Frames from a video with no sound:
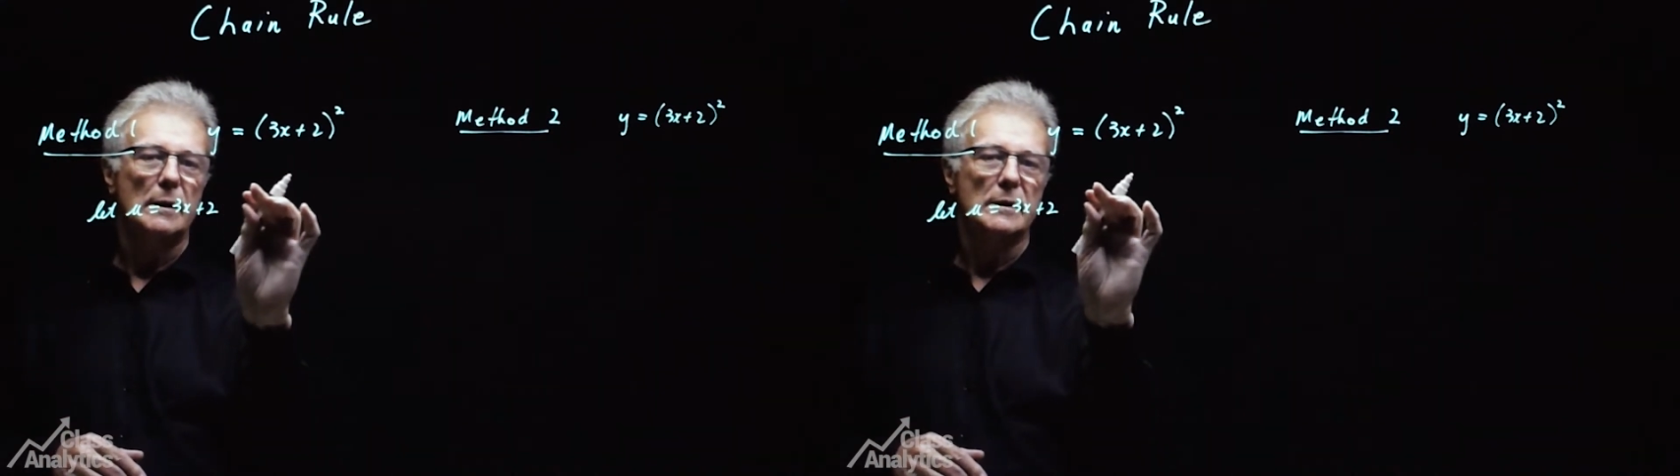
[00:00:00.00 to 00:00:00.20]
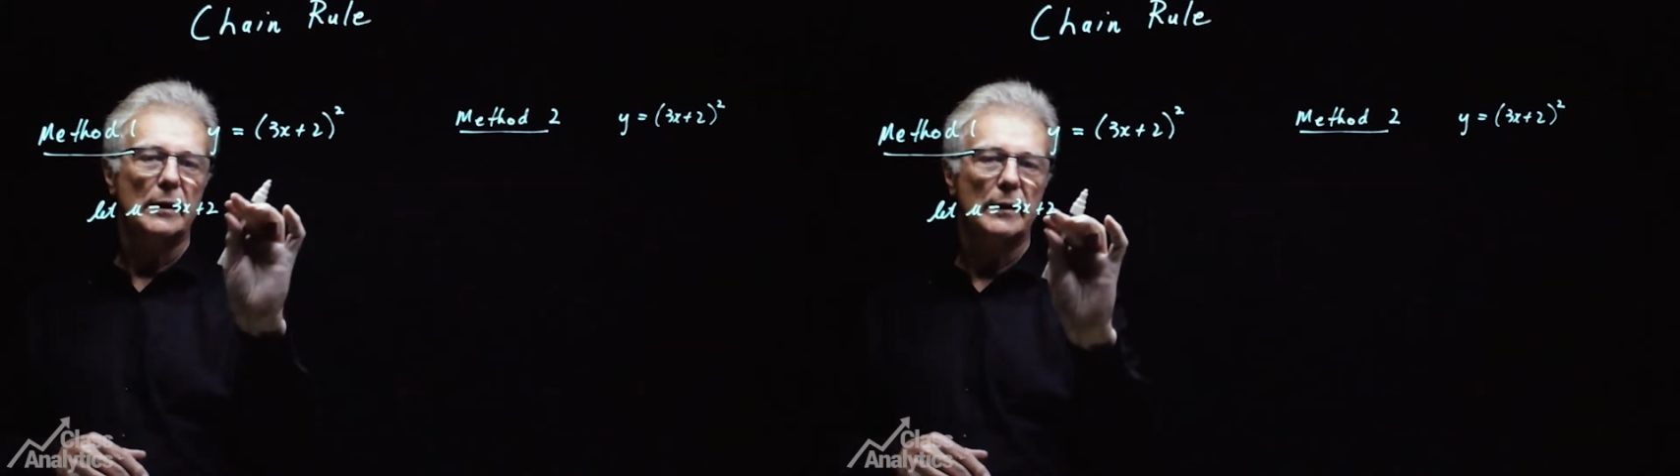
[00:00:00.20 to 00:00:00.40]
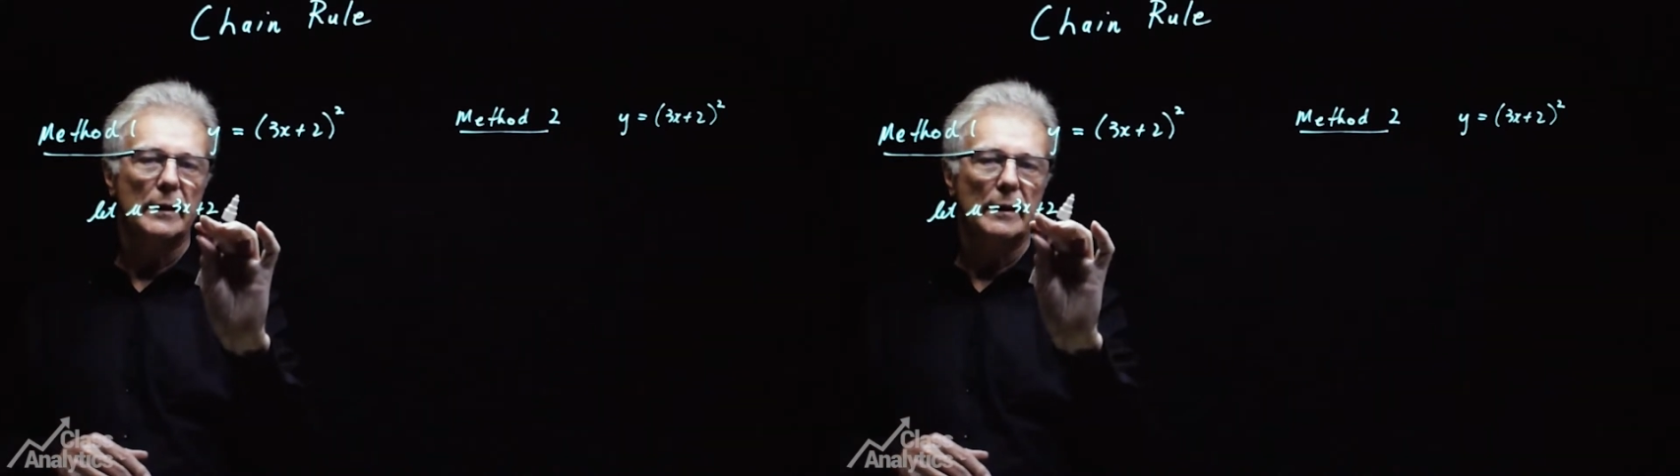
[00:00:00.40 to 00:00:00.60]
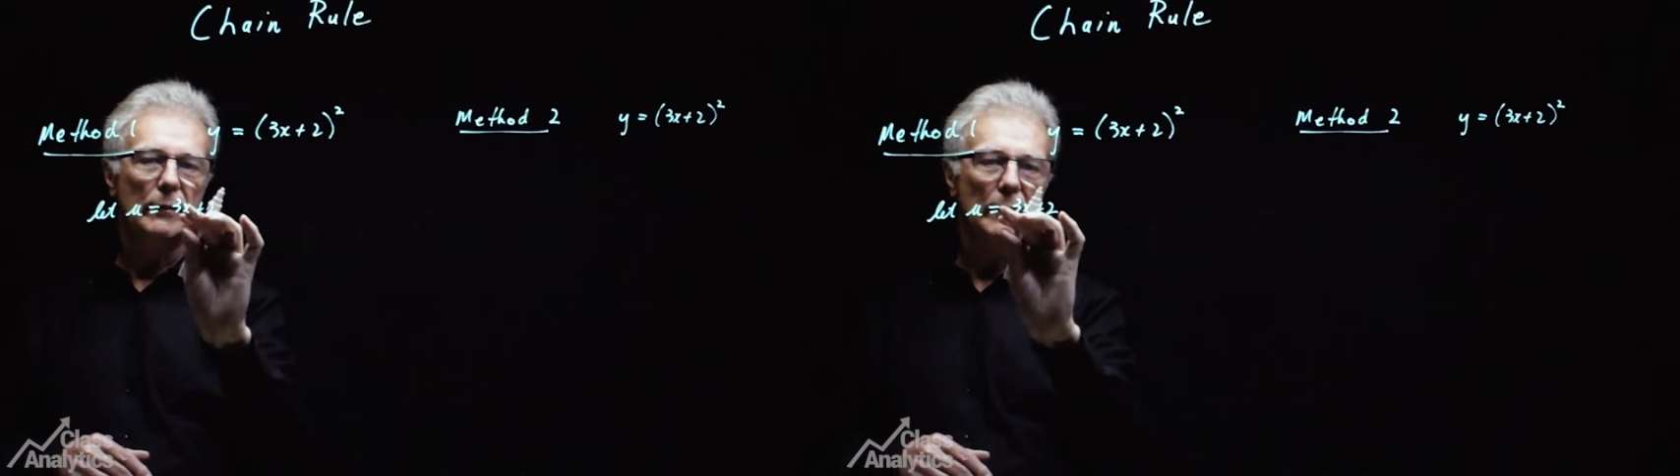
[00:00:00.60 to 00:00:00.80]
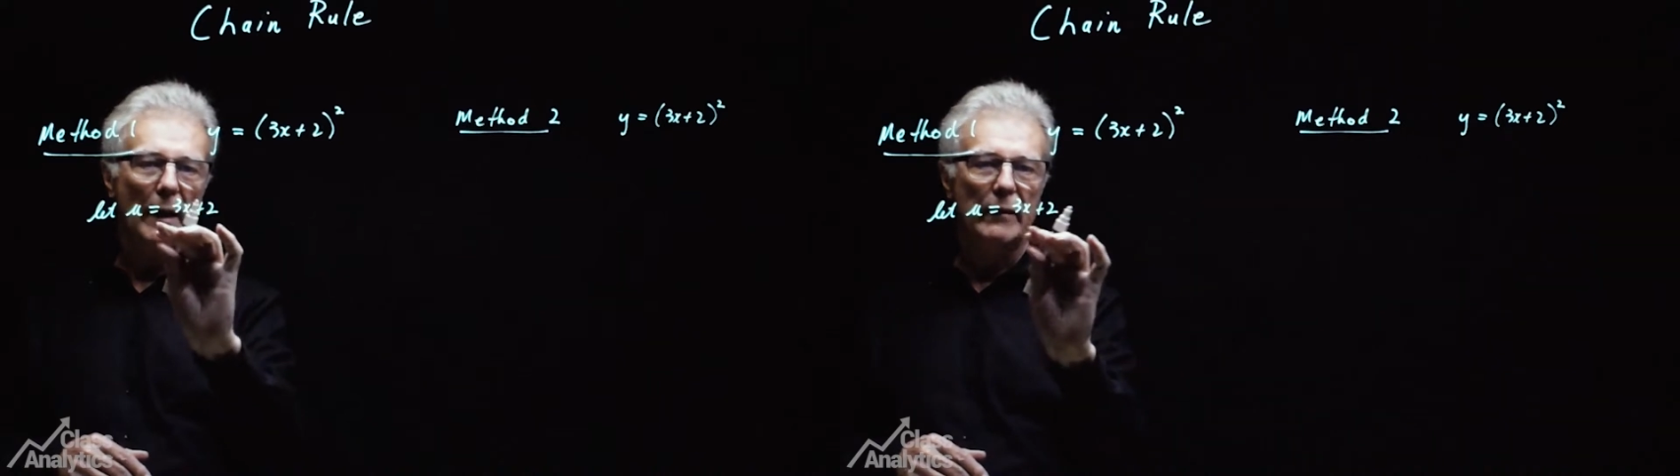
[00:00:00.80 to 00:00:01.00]
So
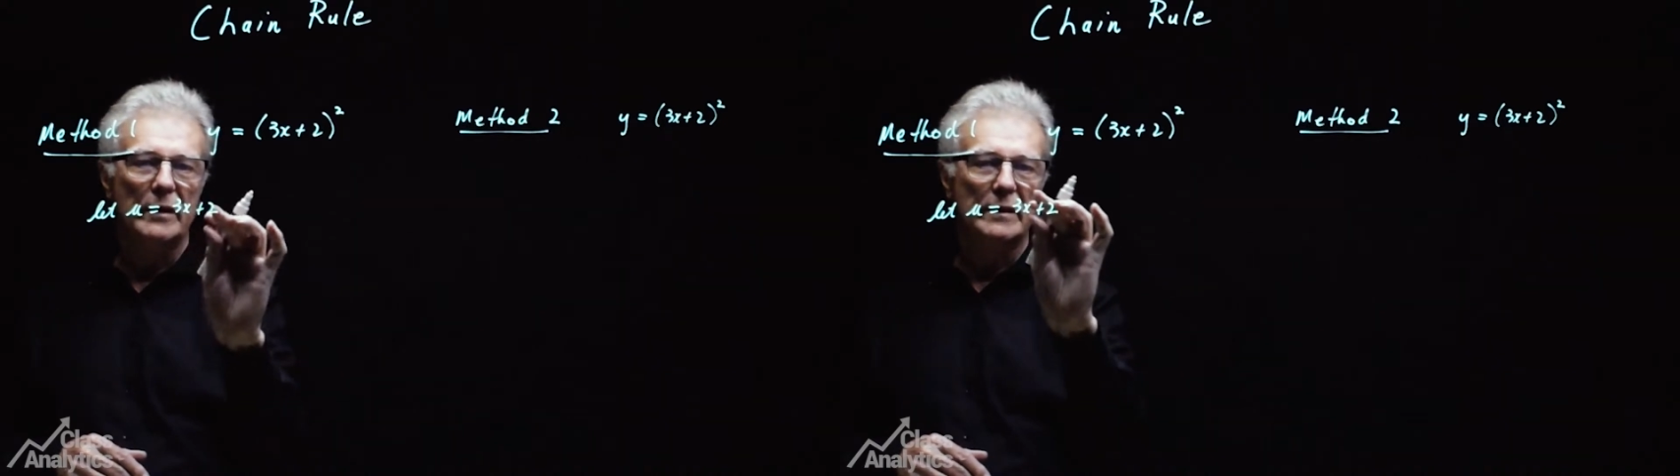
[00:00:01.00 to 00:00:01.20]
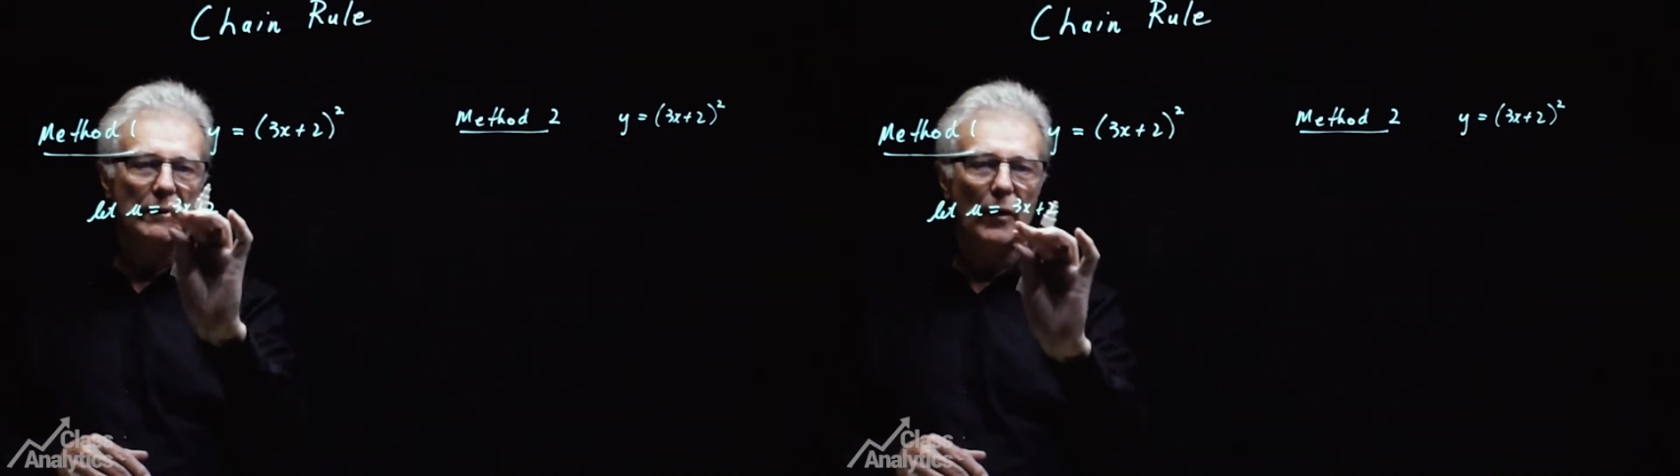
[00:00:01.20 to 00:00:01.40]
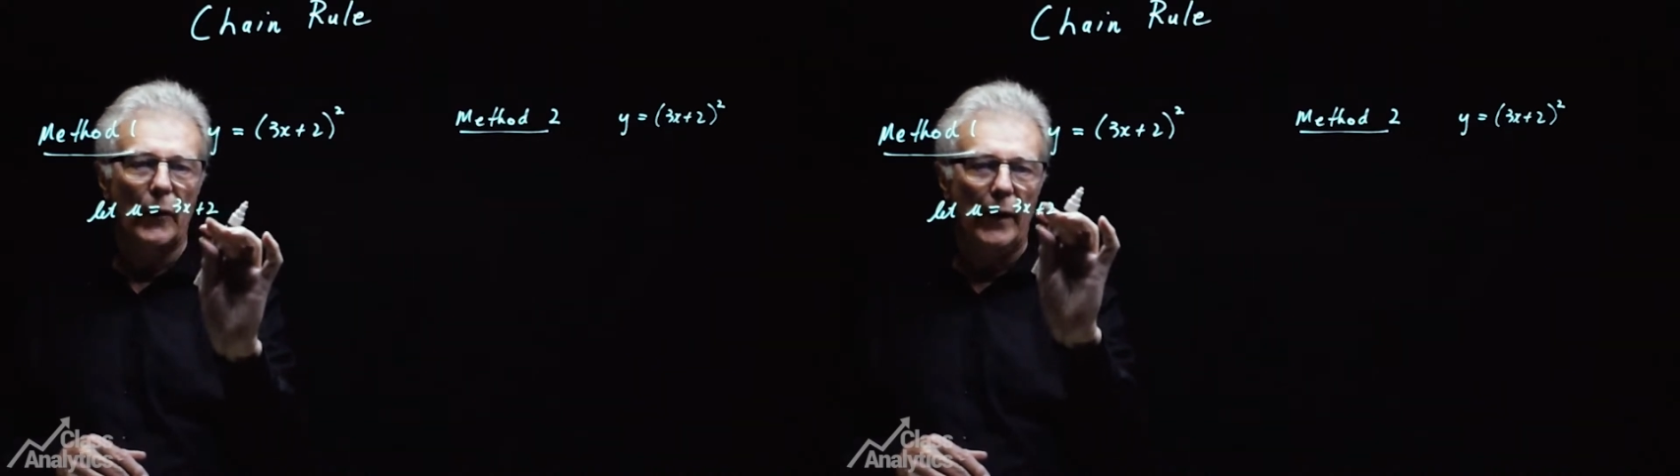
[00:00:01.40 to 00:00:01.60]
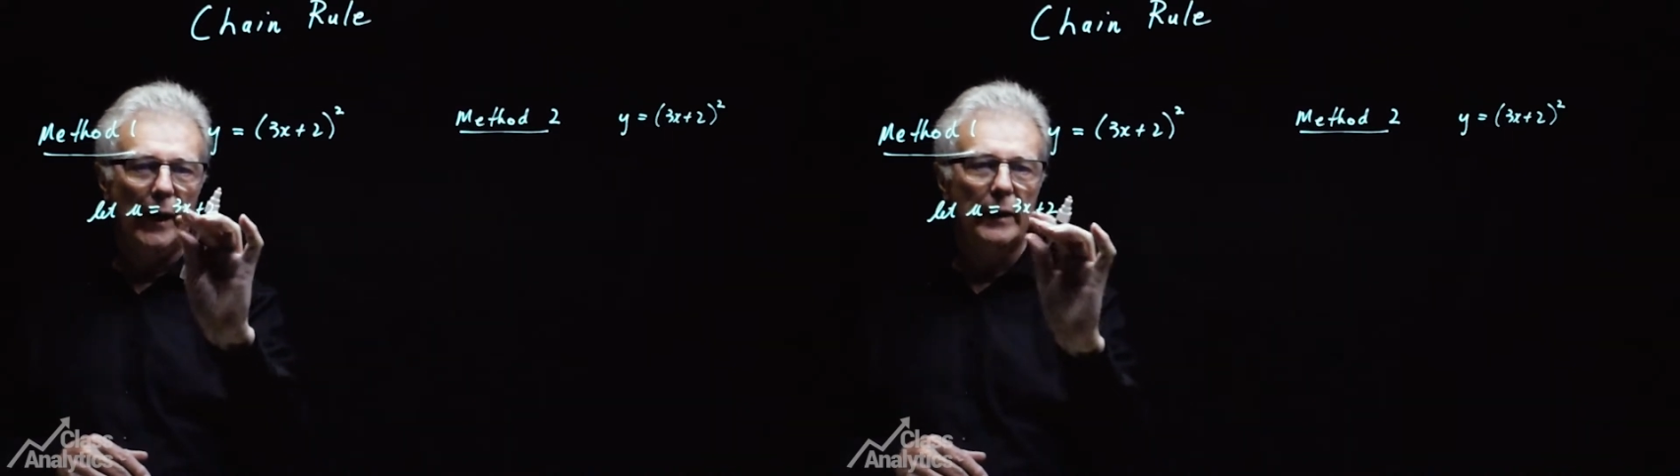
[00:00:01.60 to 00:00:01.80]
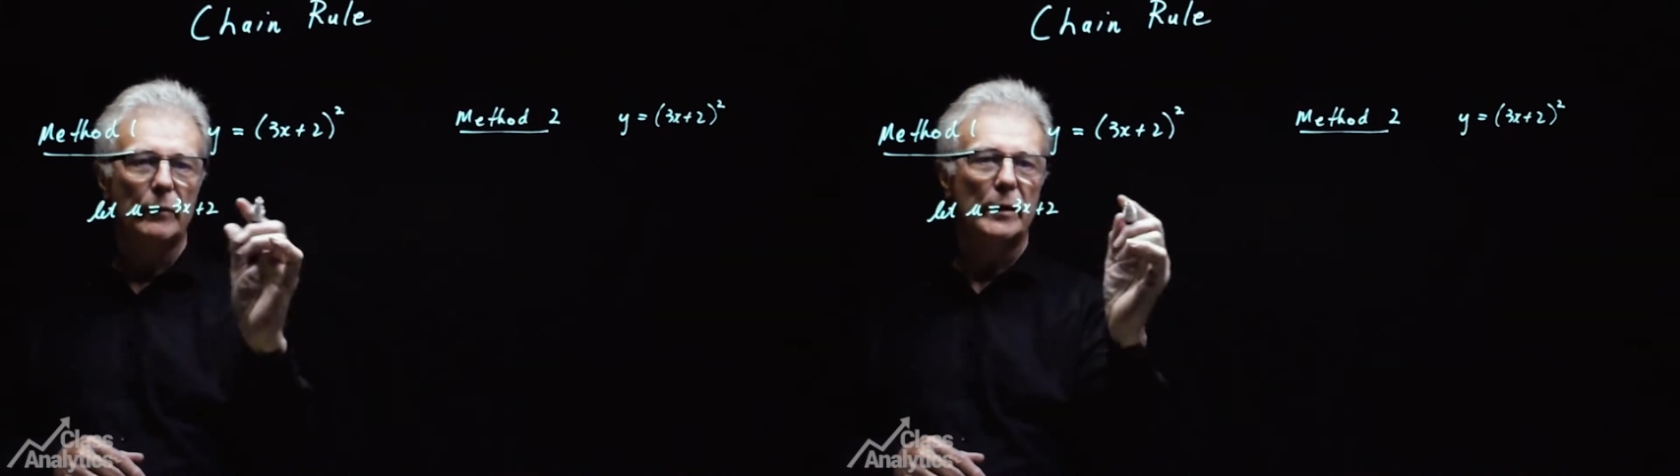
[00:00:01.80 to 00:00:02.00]
having got that,